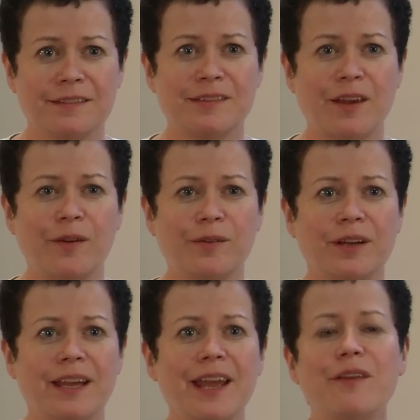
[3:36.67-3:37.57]
So
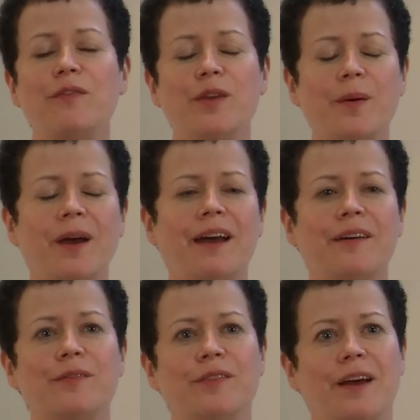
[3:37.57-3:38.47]
if you
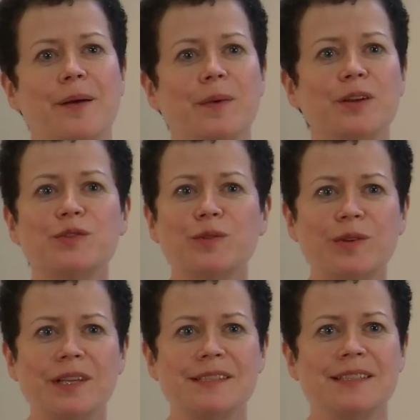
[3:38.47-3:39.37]
have a
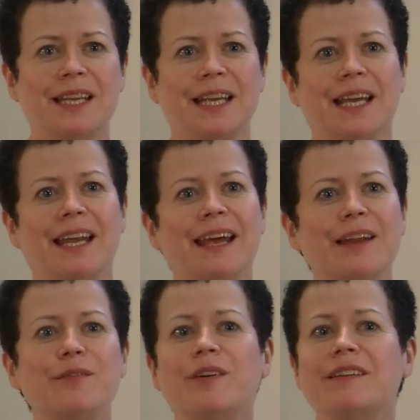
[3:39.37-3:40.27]
short listing, an
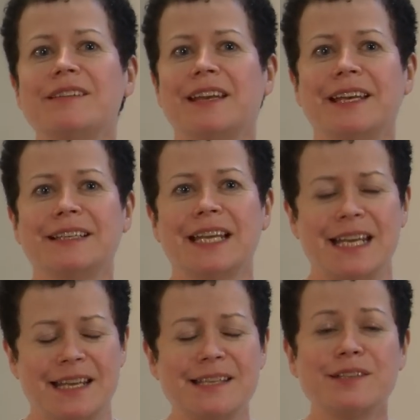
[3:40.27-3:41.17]
advert and an
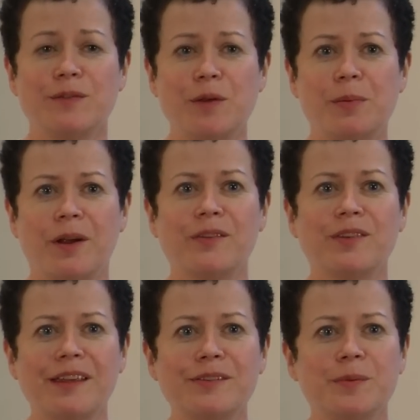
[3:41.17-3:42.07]
interview
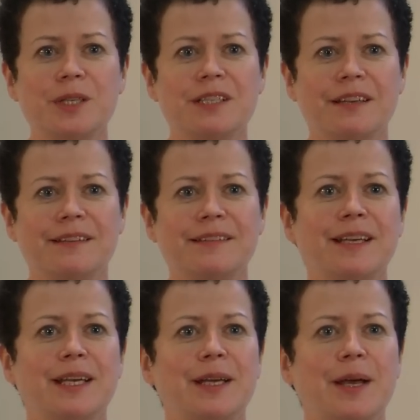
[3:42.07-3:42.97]
process which is
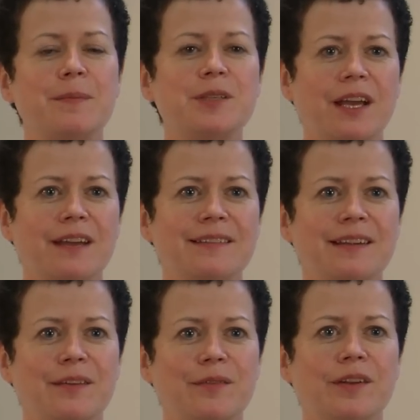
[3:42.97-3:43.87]

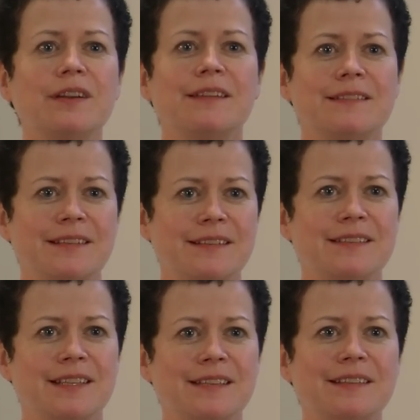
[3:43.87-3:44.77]
objective and
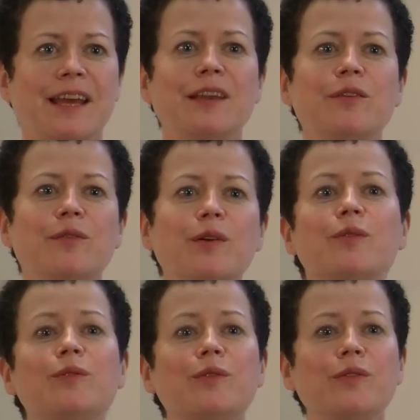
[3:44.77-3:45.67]
consistent, and you
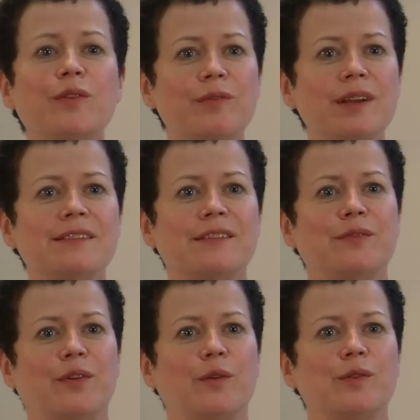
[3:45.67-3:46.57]
record the reasons
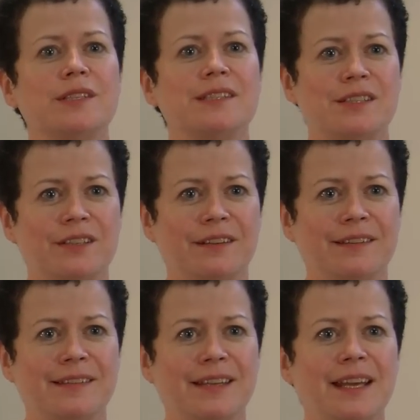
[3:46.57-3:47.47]
for your
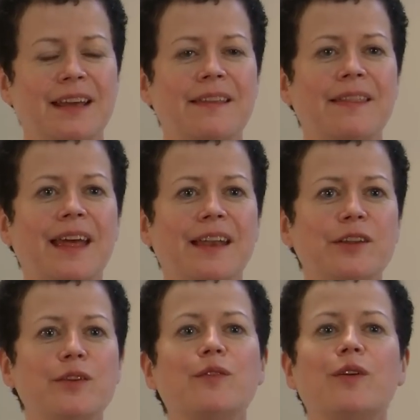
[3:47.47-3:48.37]
decisions,
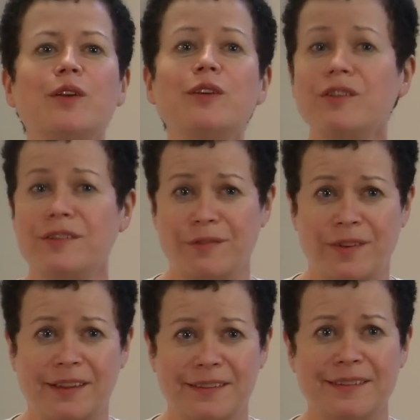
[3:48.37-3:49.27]
then you've got a good
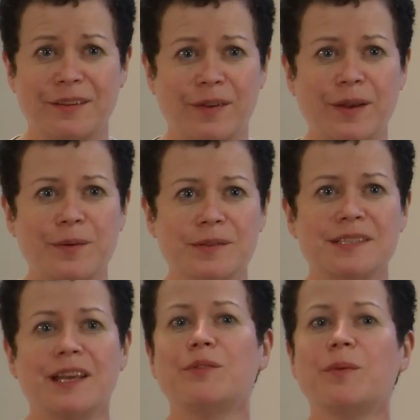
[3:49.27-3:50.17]
defence if anyone
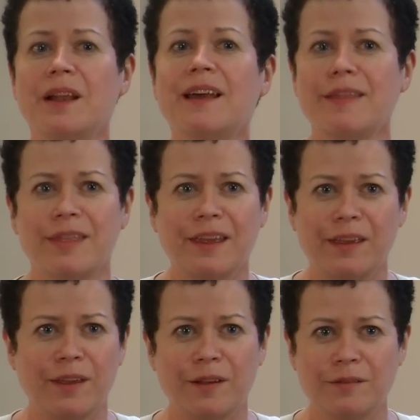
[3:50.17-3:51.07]
says, well, I
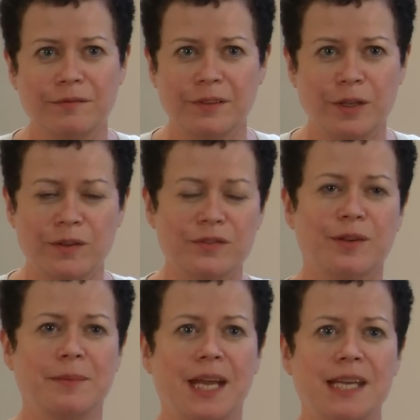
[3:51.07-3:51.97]
think you
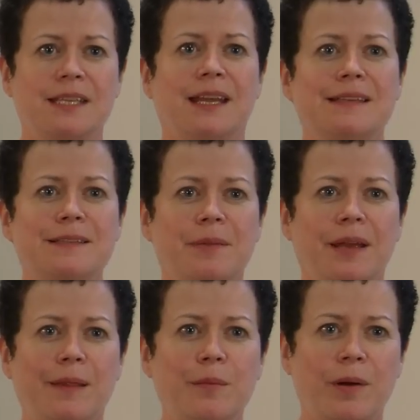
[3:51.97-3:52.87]
discriminated against
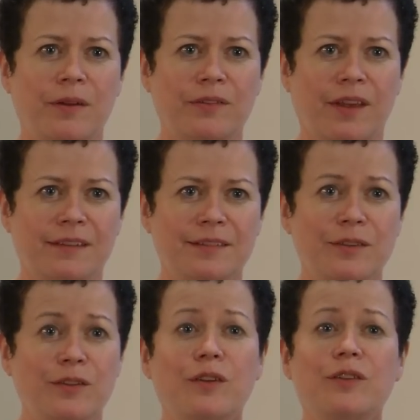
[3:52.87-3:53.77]
me in the process,
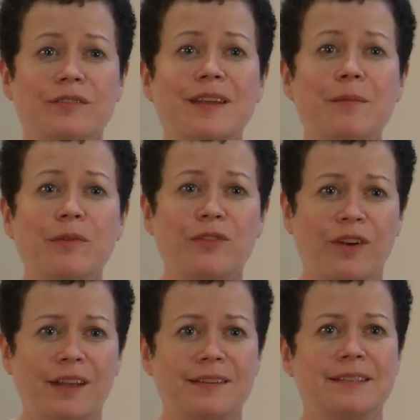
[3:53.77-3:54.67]
because you can
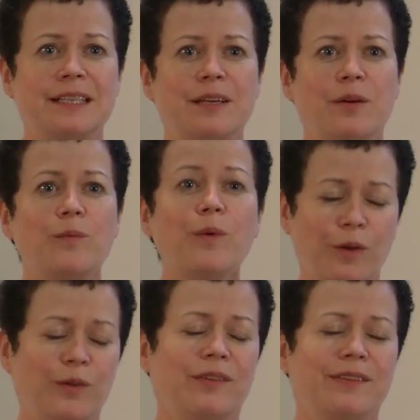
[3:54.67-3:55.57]
demonstrate
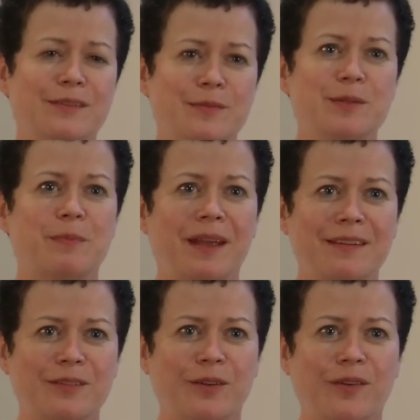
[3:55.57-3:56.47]
what your decision was
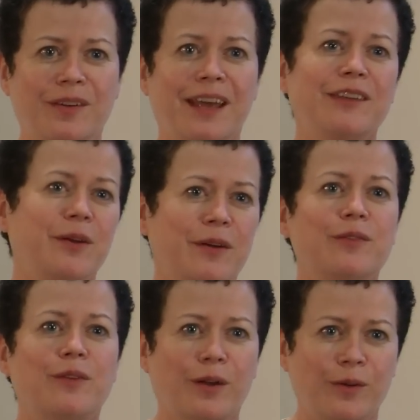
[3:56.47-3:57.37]
based on and you have
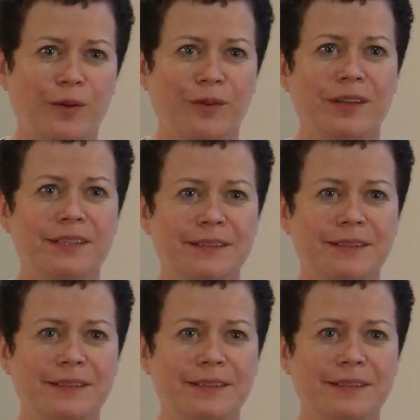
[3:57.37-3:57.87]
a record of it.